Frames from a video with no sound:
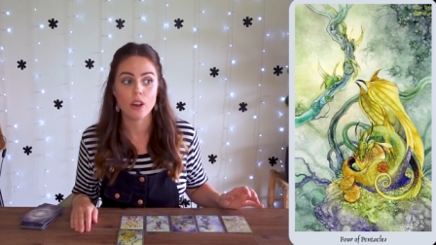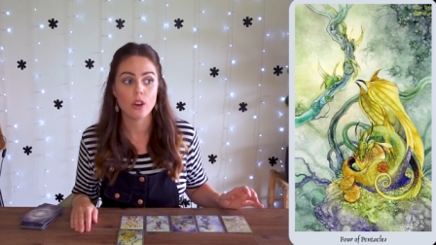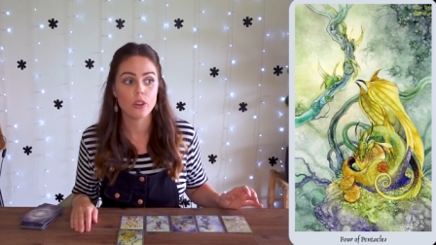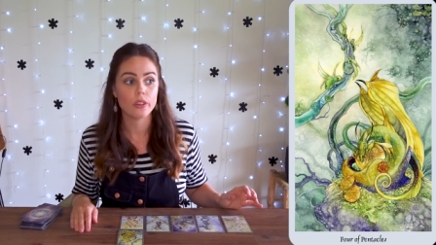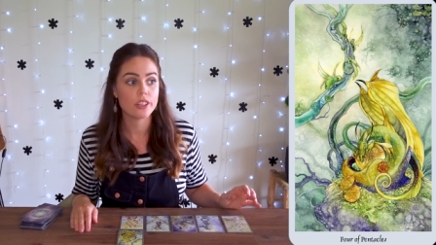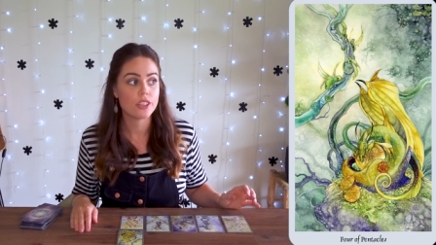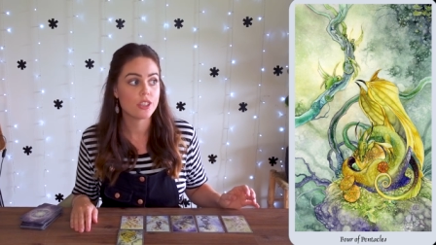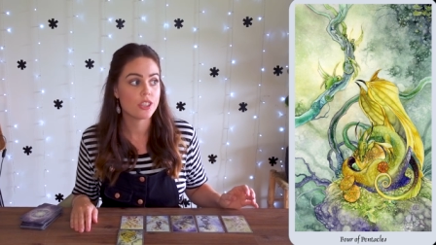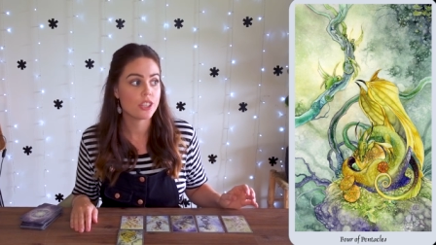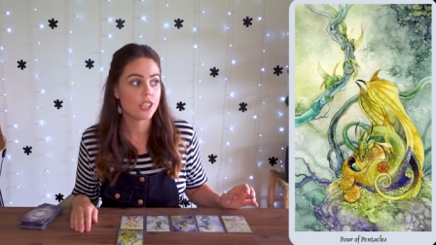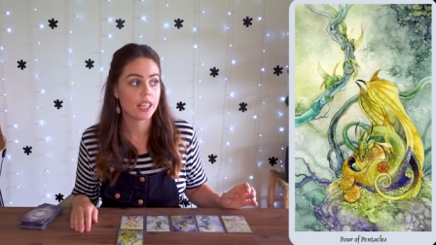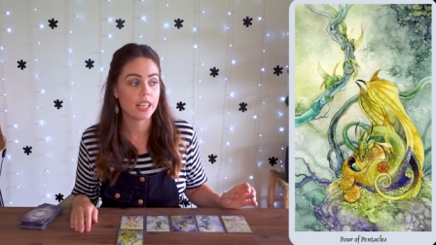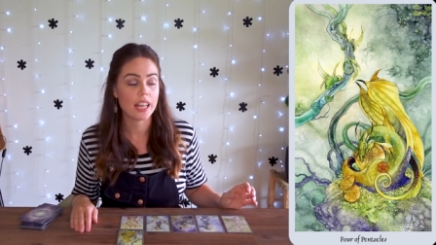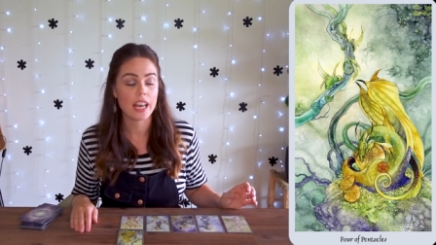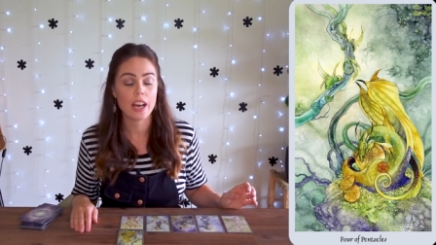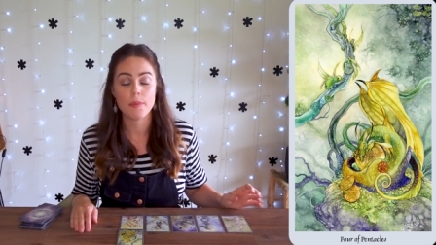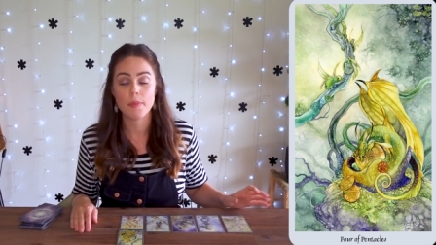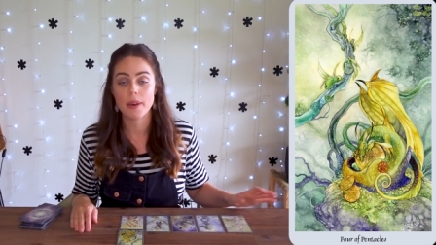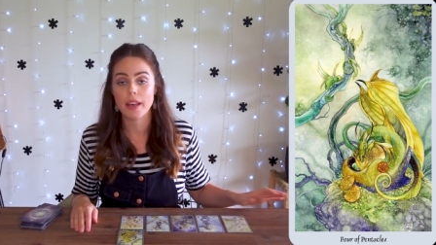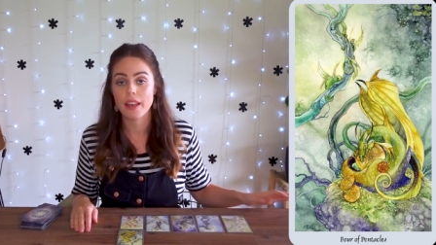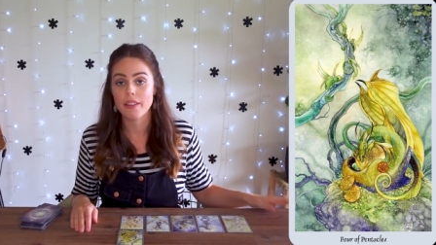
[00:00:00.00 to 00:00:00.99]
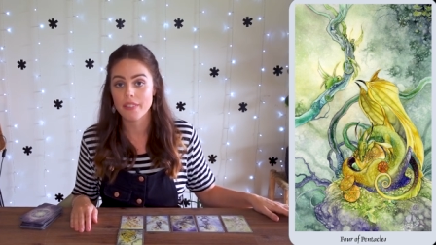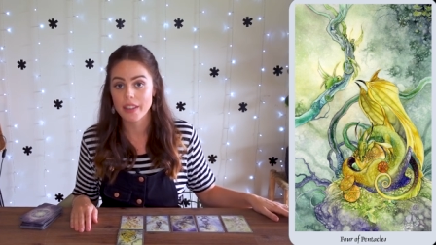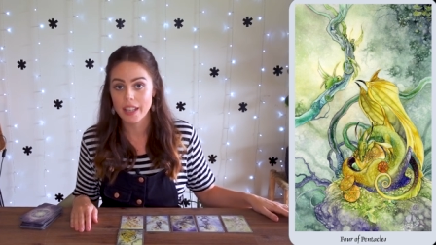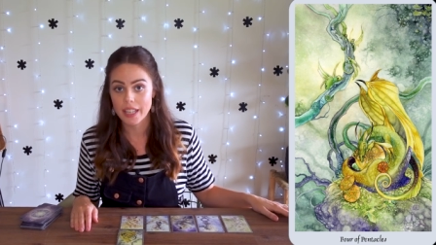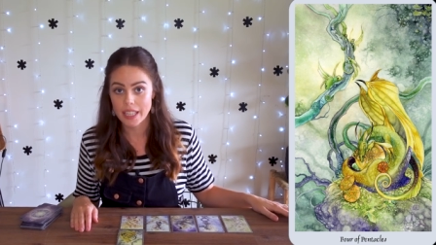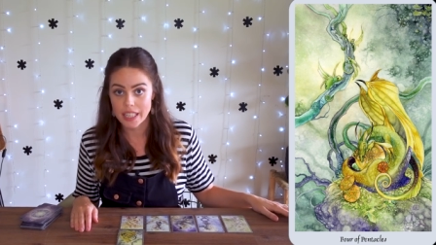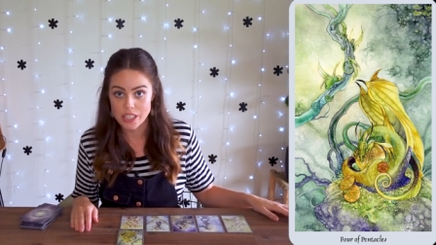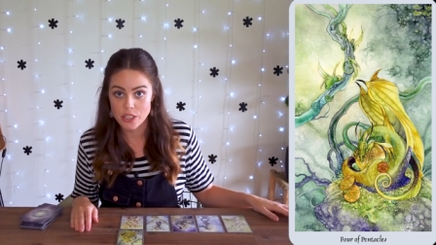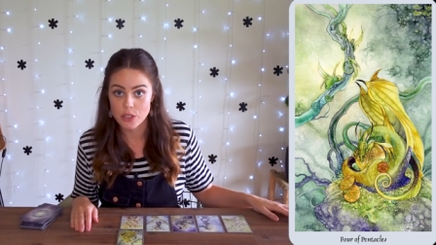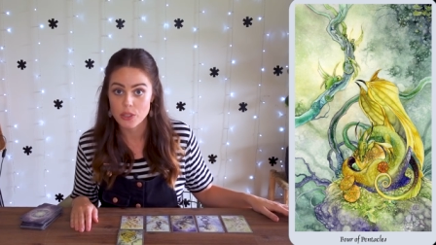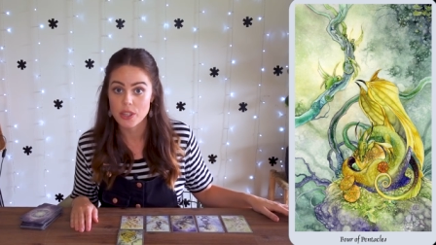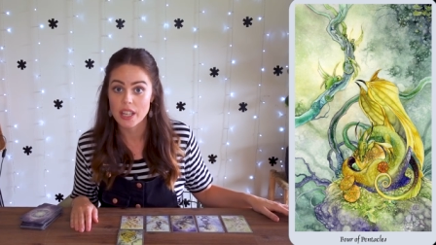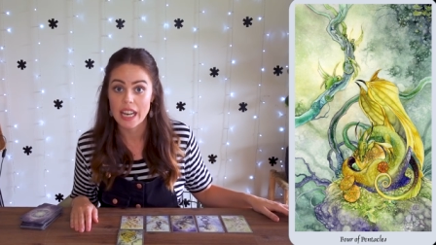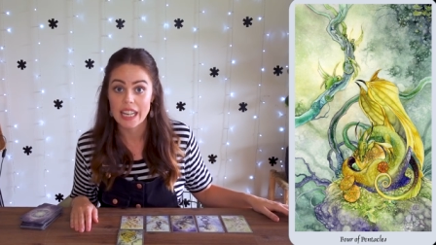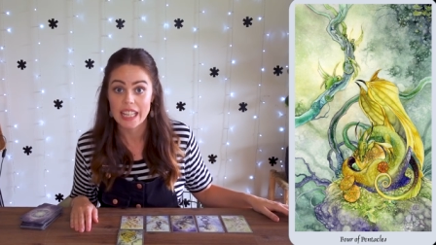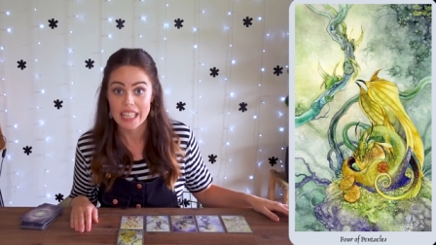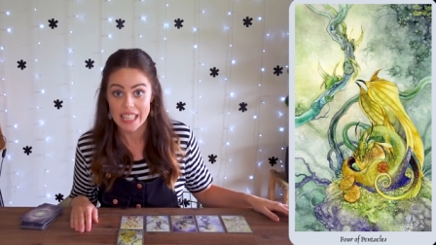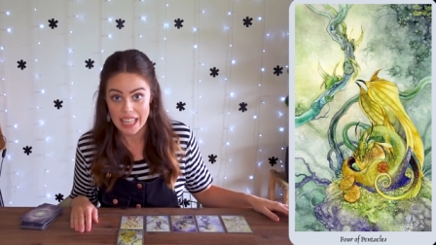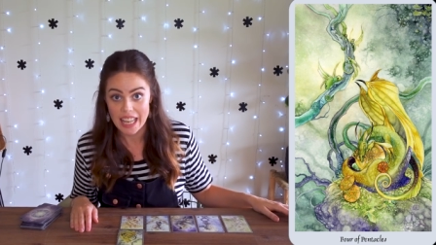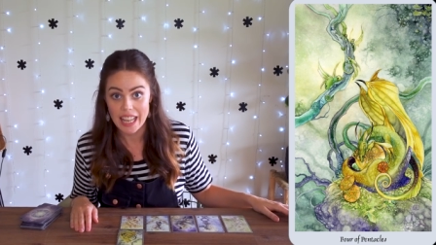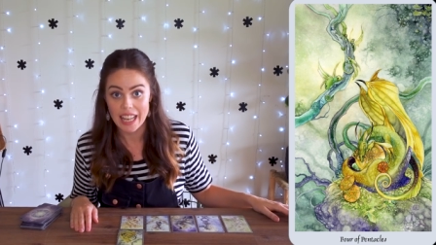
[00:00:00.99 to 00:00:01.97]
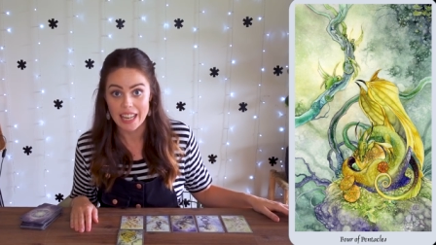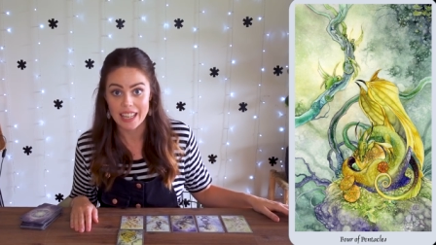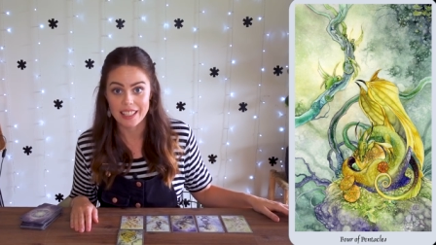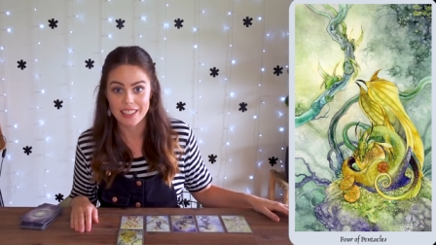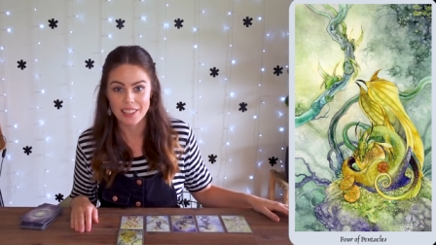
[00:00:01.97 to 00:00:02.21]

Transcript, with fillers: Holy shit, how am I ever going to do that again?